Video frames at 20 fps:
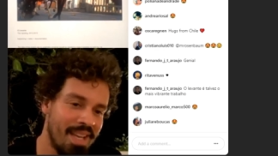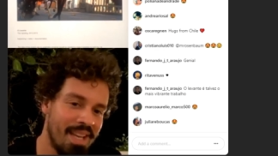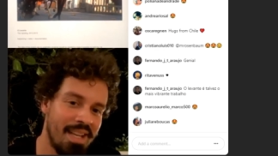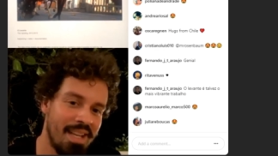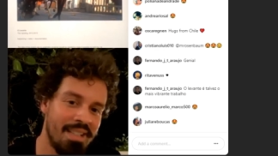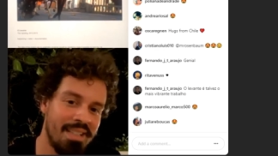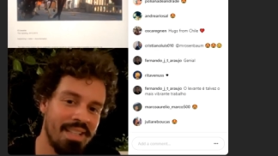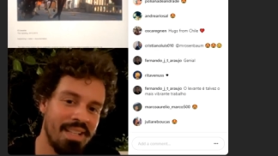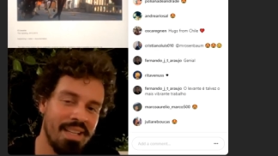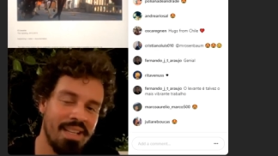
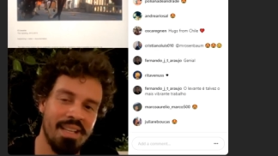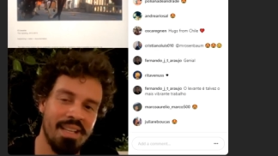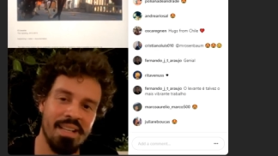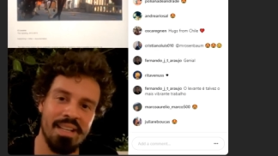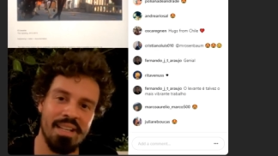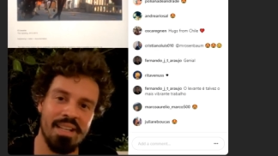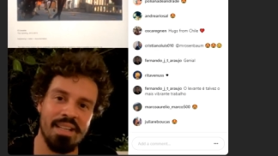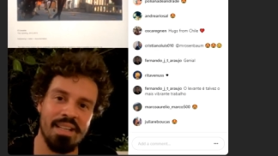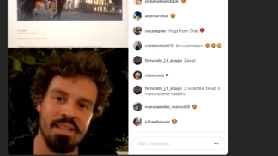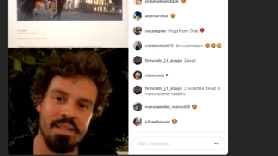And
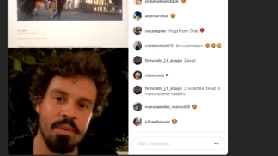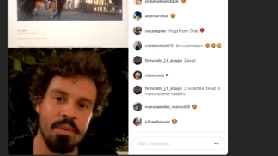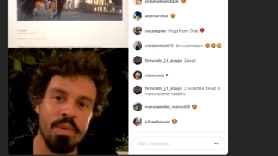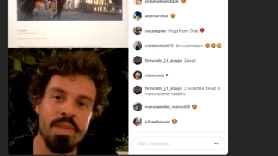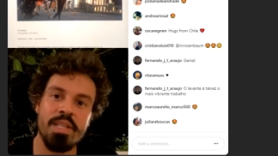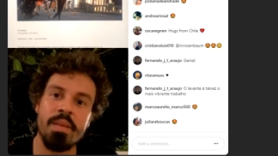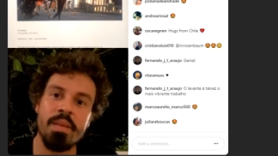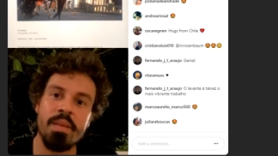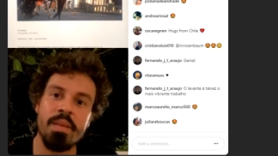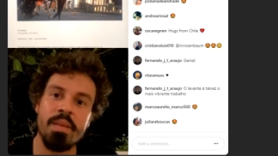there
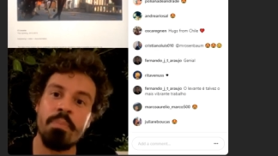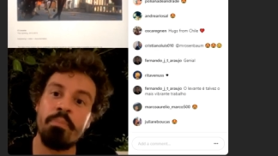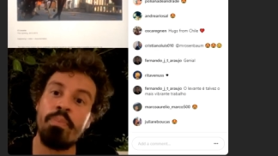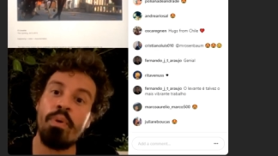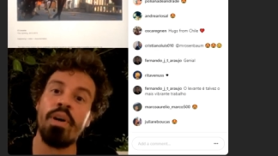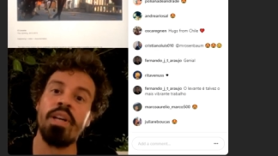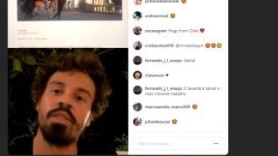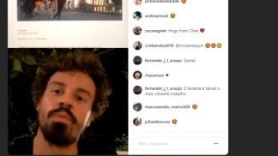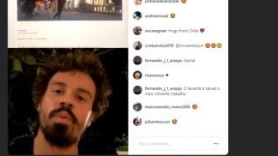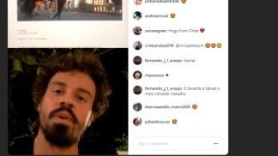was a
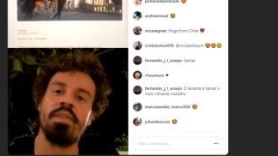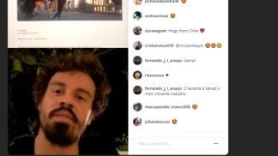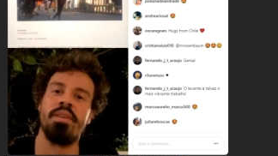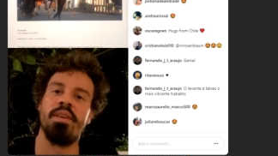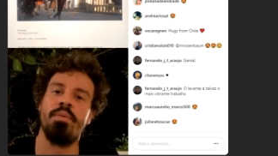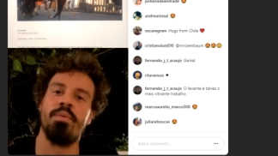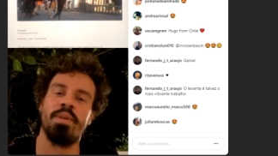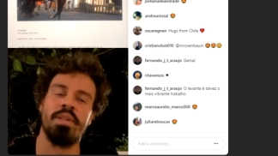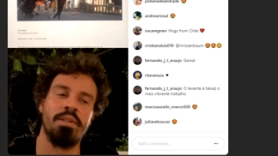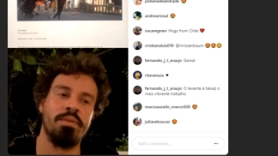point where
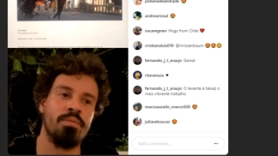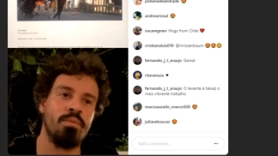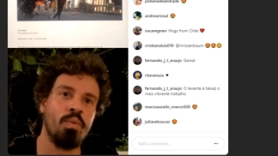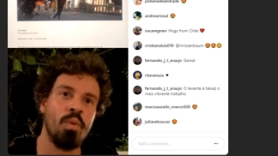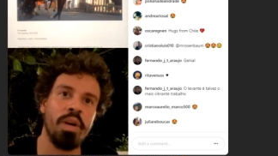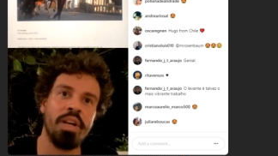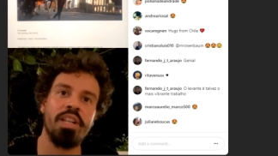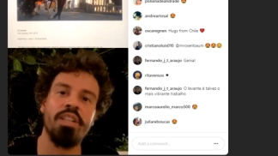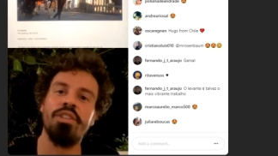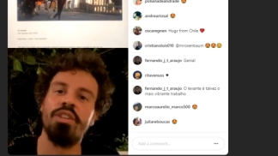they were
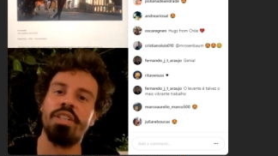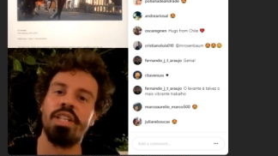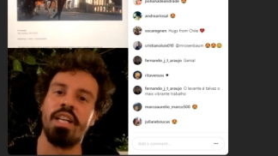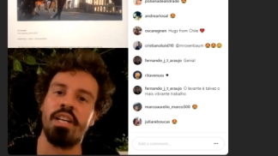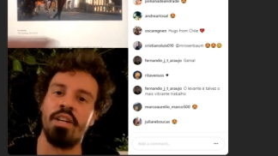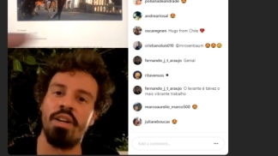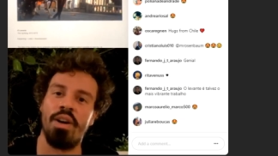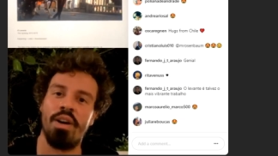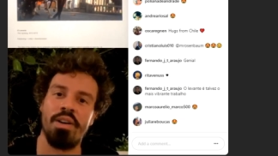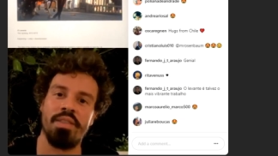working on a
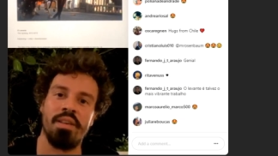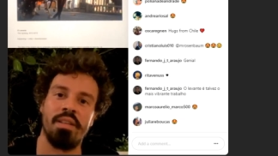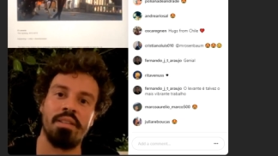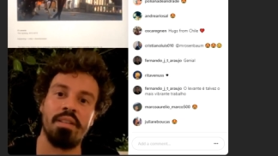law that